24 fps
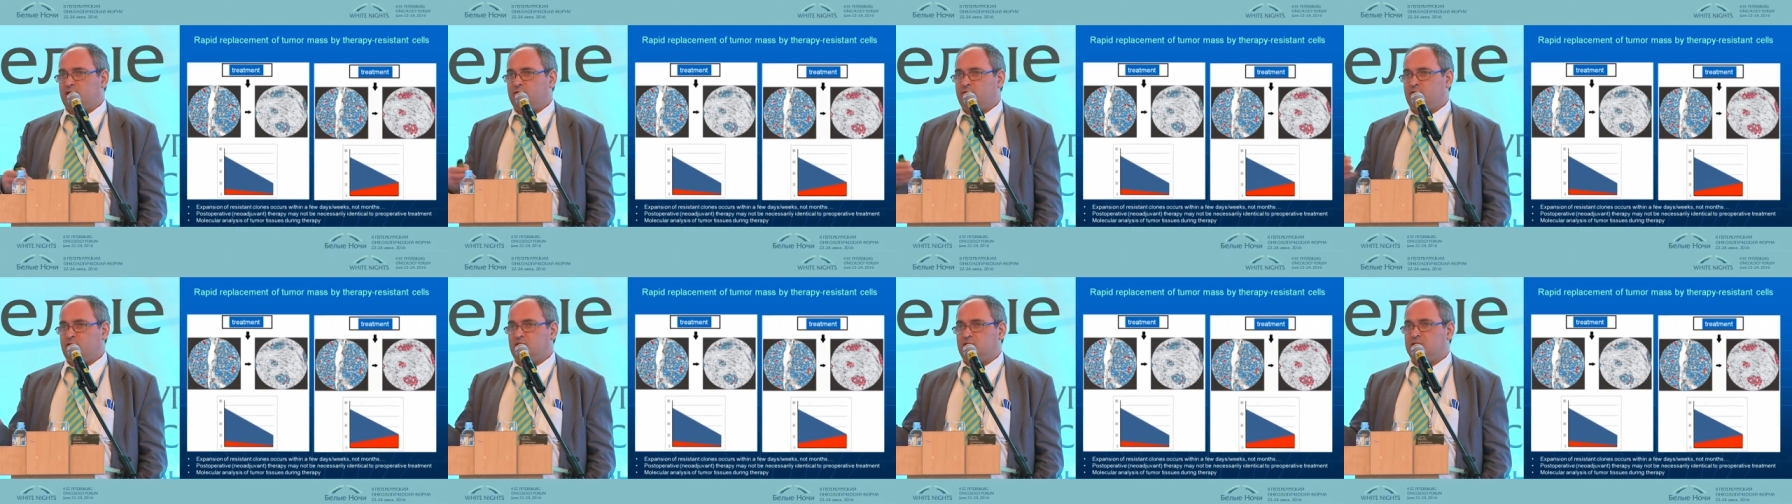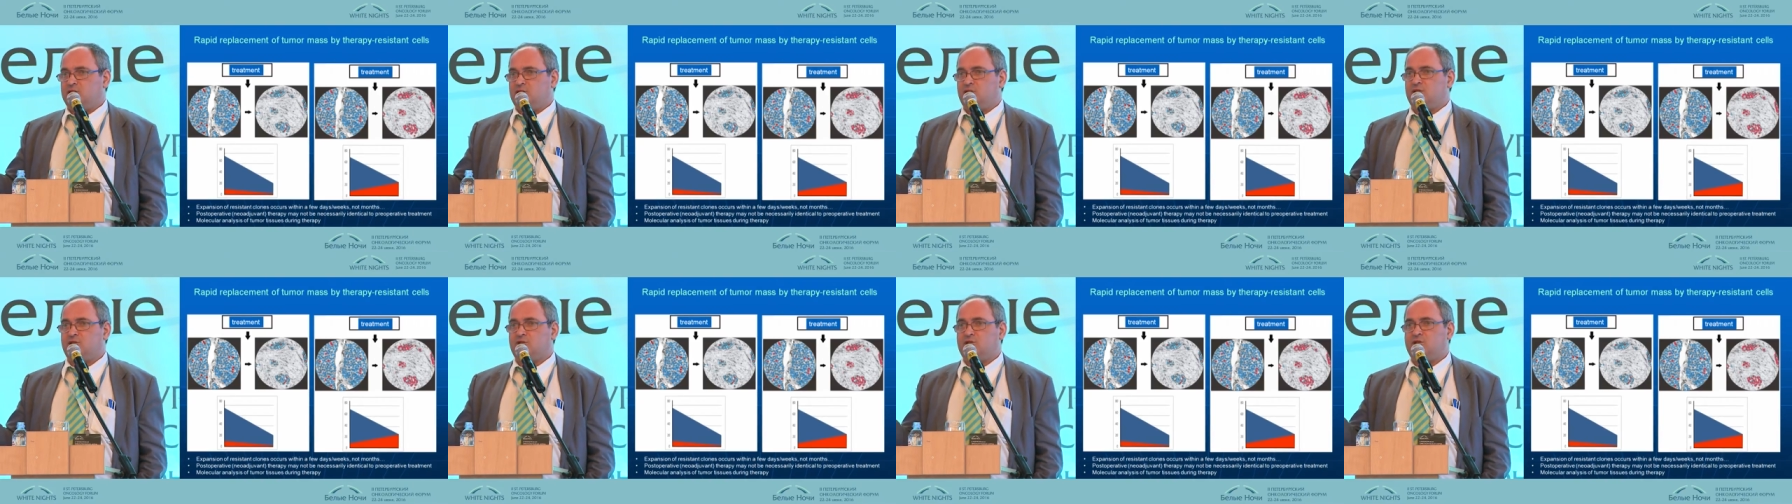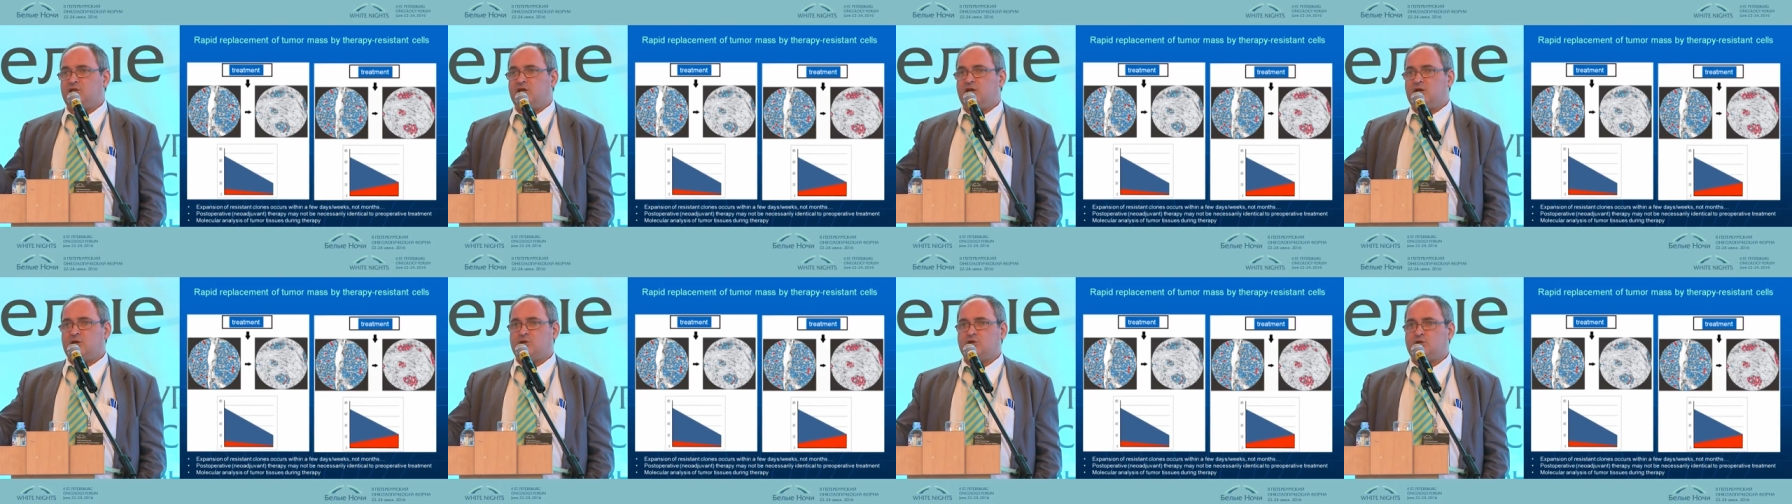if you consider
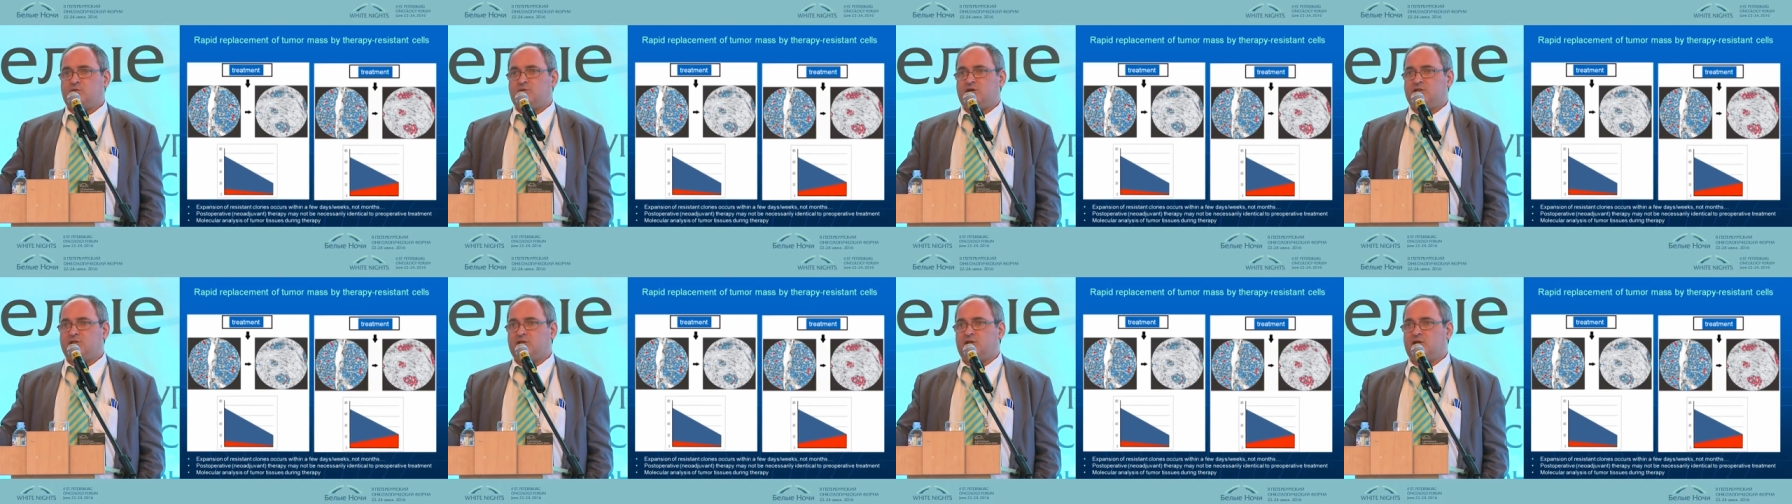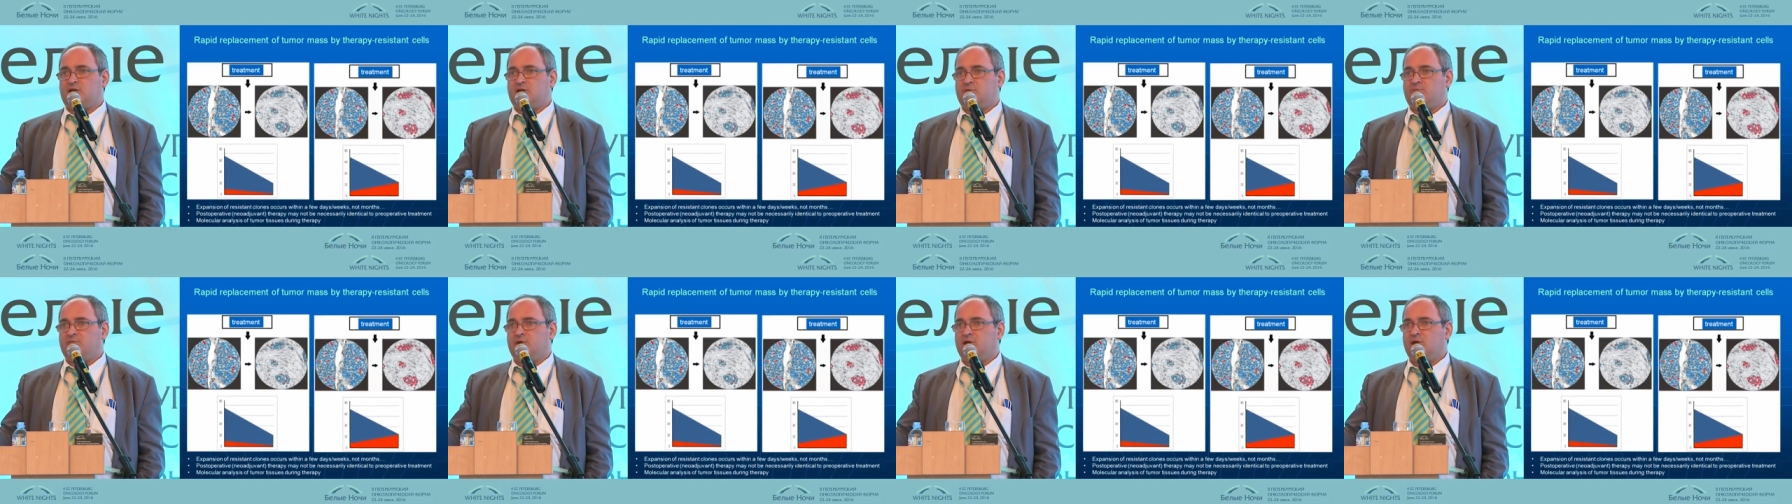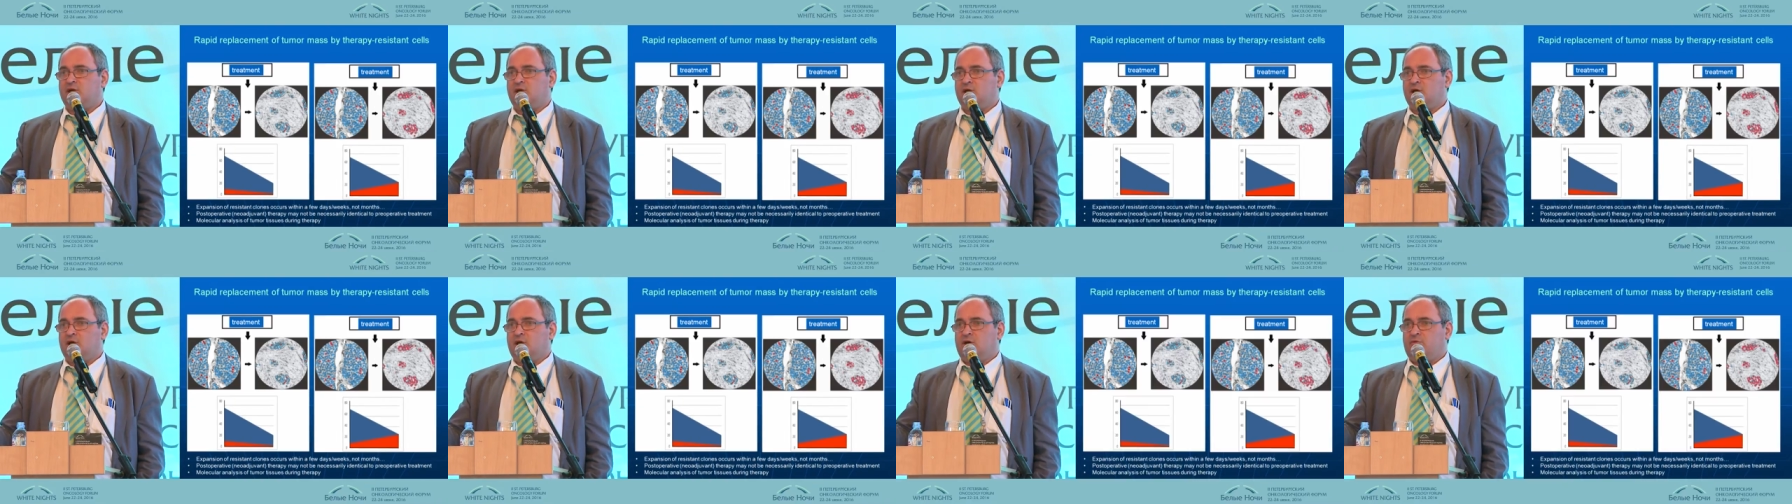neoadjuvant therapy
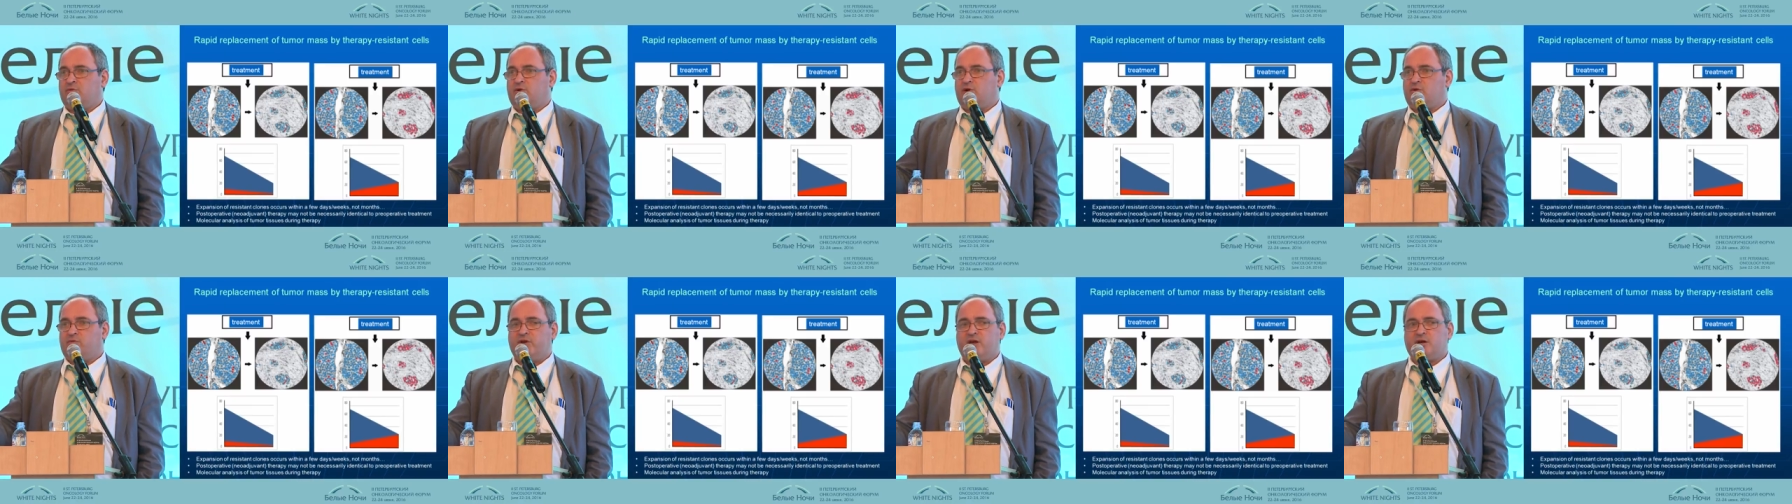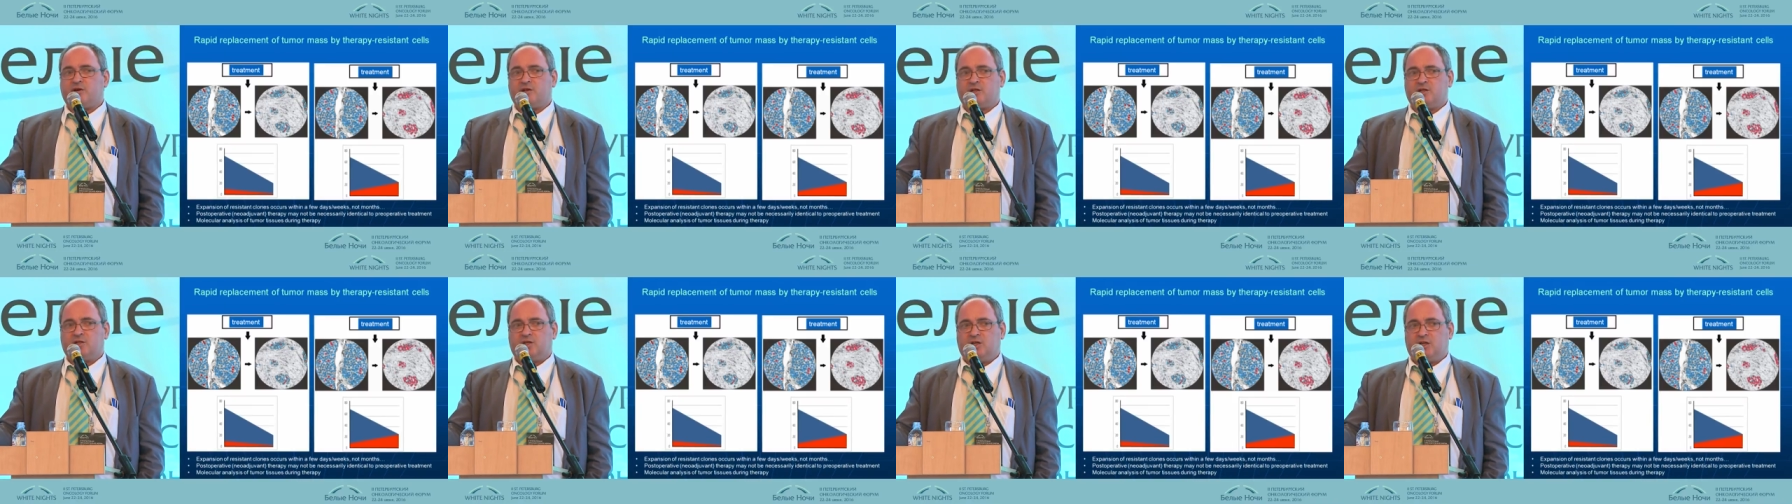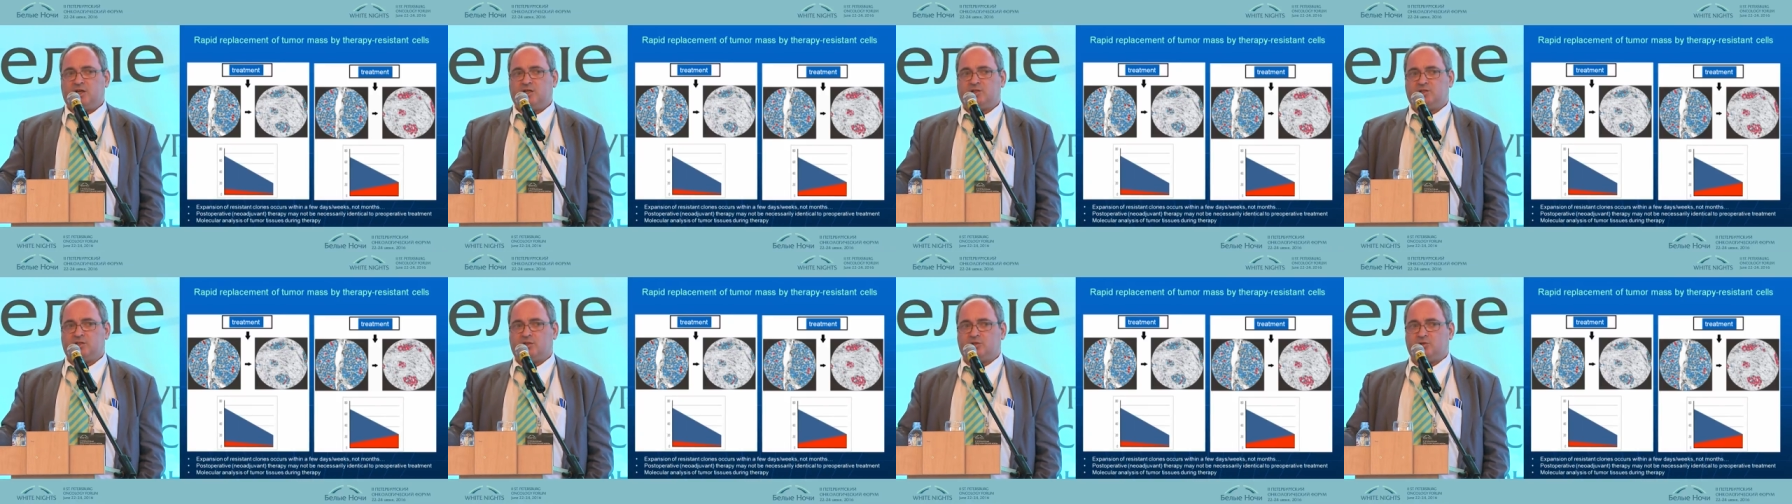for ovarian
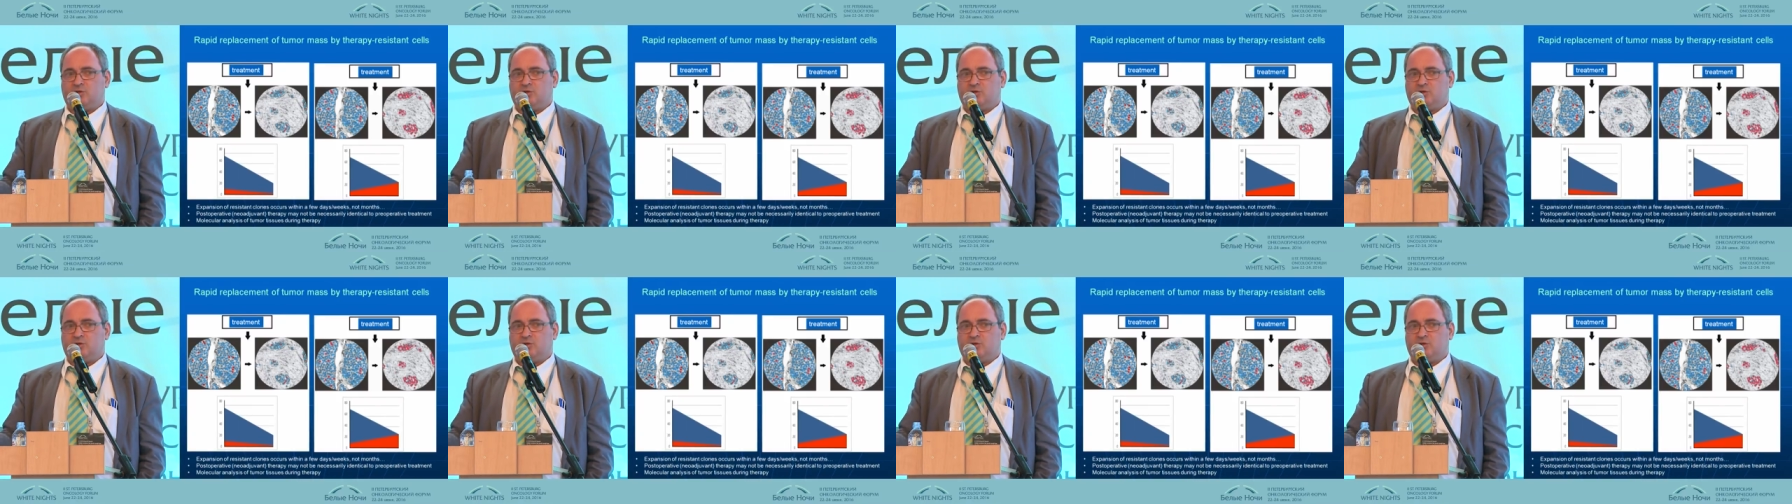cancer,